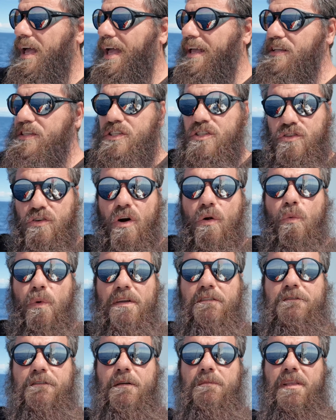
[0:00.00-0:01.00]
a strong
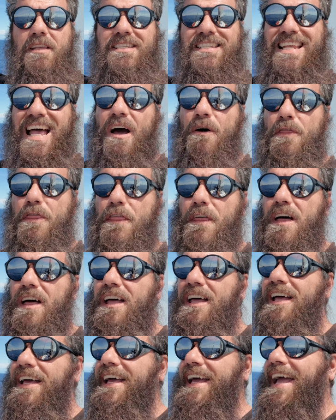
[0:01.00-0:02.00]
wind from the south,
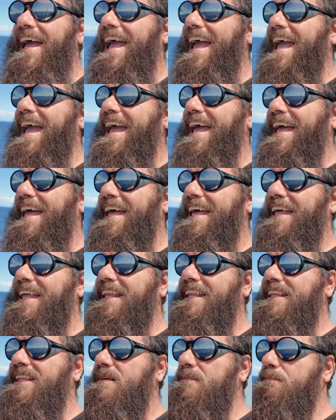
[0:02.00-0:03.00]

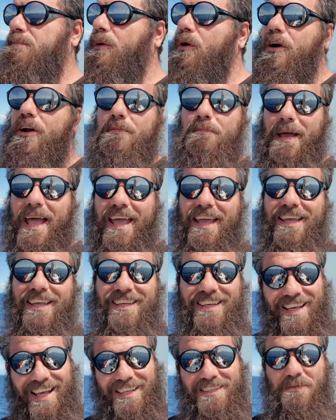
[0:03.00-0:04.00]
and the pork bay,
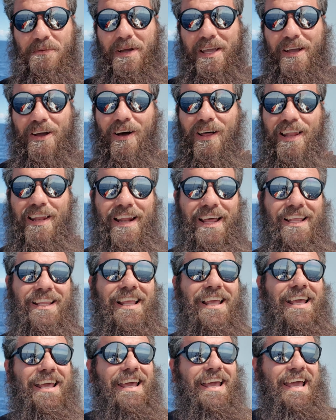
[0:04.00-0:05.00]
as we call it,
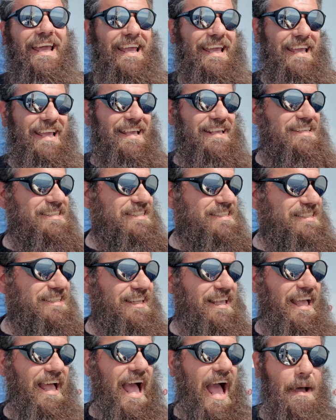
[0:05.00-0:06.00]
is
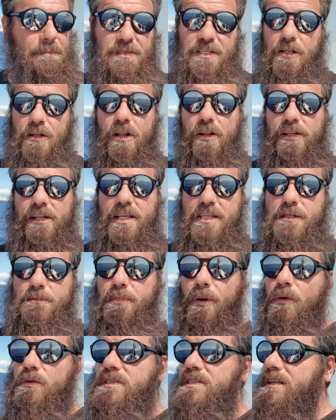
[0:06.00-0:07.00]
absolutely
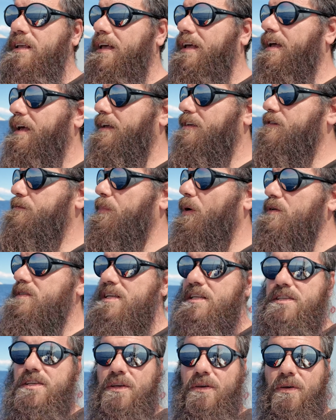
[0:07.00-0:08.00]
exposed, uh,
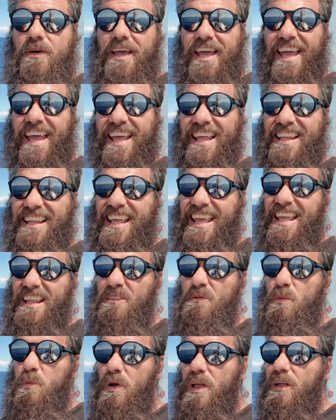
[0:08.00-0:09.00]
exposed to, and it
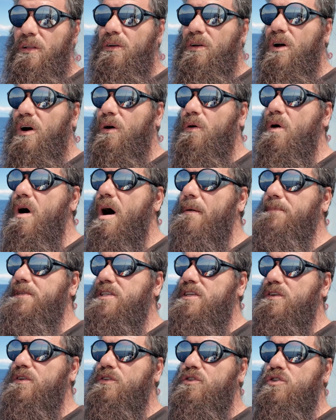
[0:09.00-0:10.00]
will go up
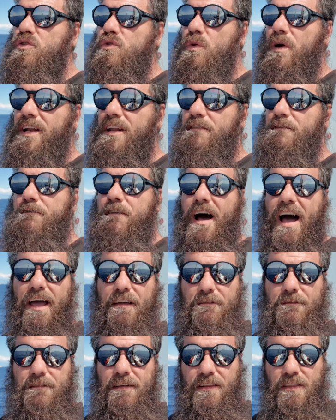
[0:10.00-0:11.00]
to
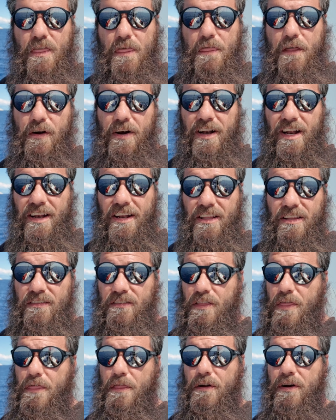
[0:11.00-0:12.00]
twenty-five, thirty,
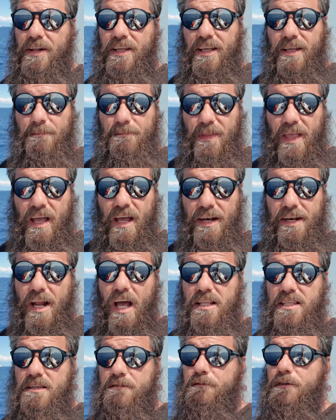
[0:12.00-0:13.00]
thirty uh,
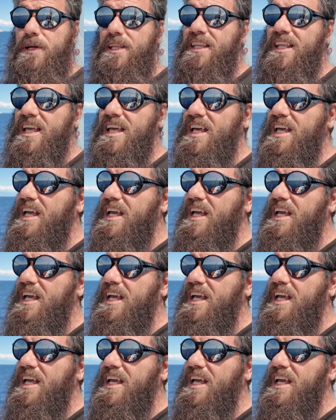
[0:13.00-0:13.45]
knots of wind.